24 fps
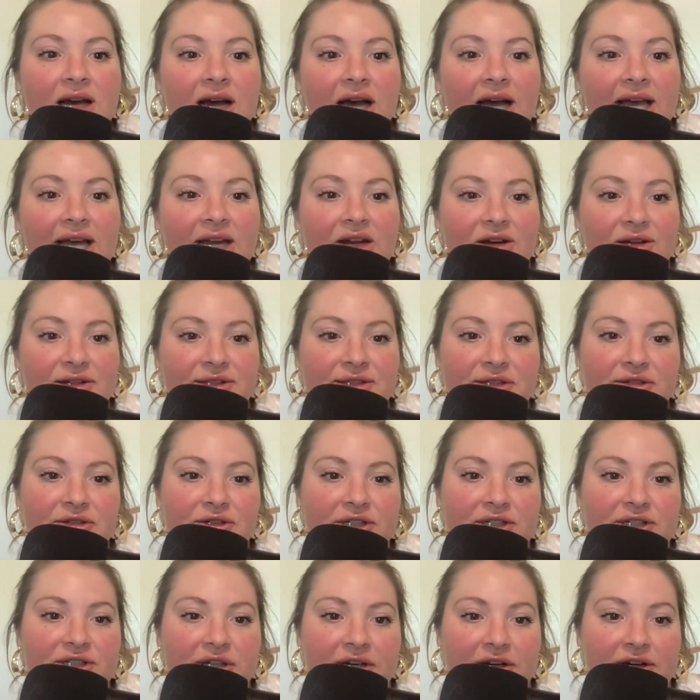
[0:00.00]
I had also
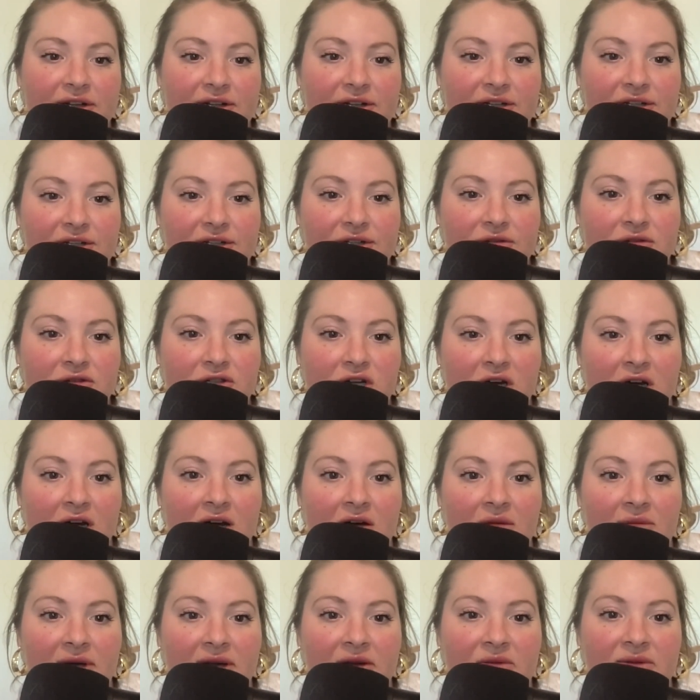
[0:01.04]
just started a new
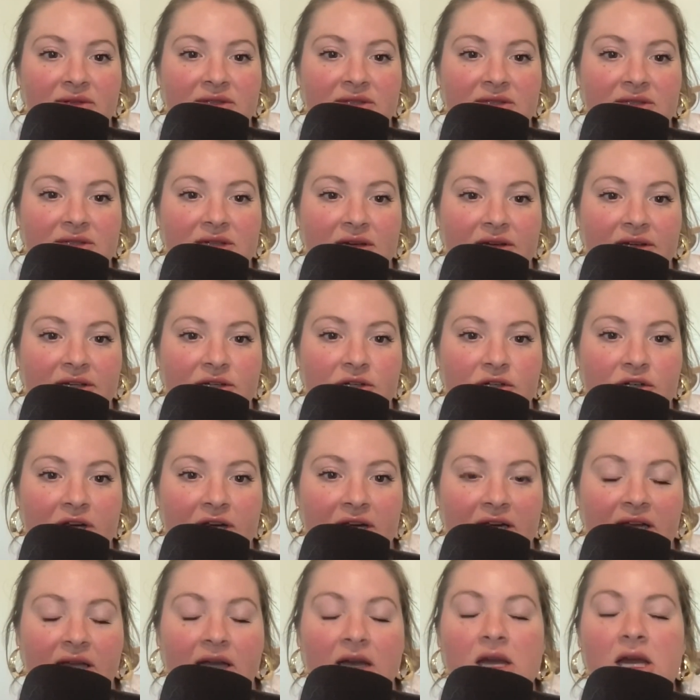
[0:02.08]
job and was still in
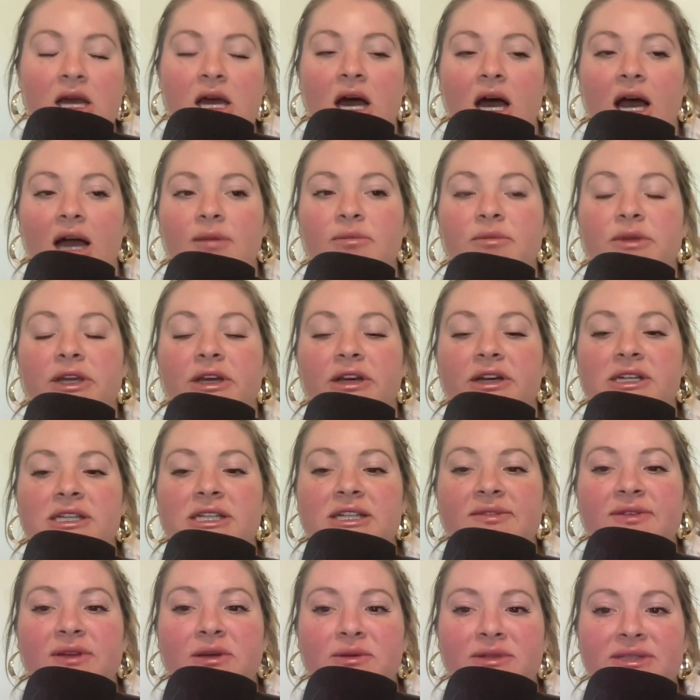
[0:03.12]
training. I'm curious
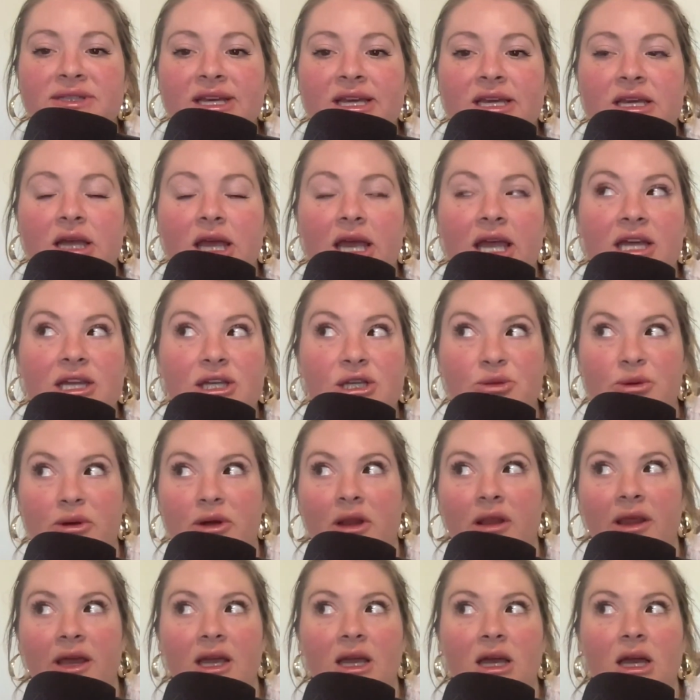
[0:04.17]
if he was like, hey, do you want to
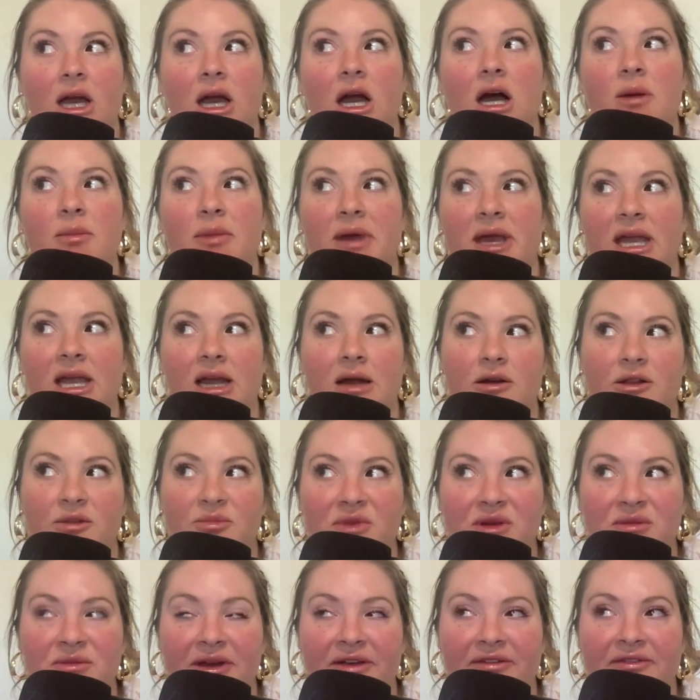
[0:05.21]
like come hang out with
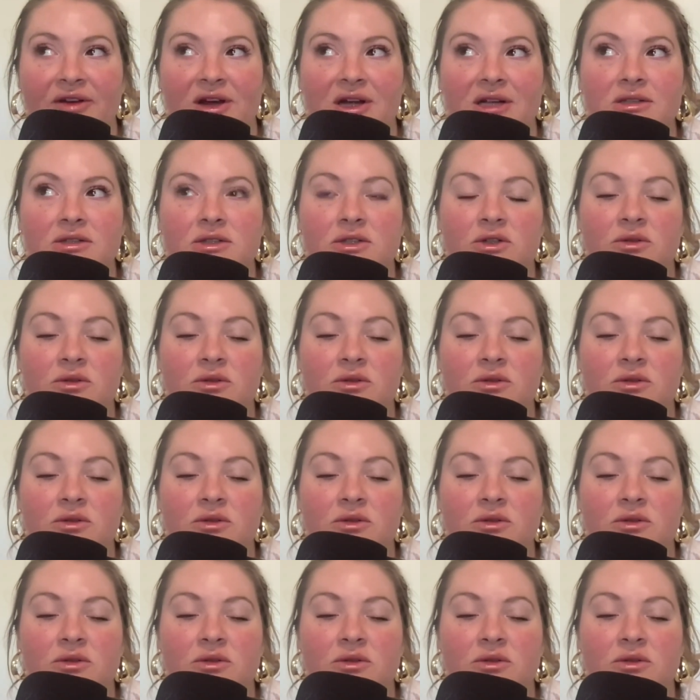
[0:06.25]
me and my friends?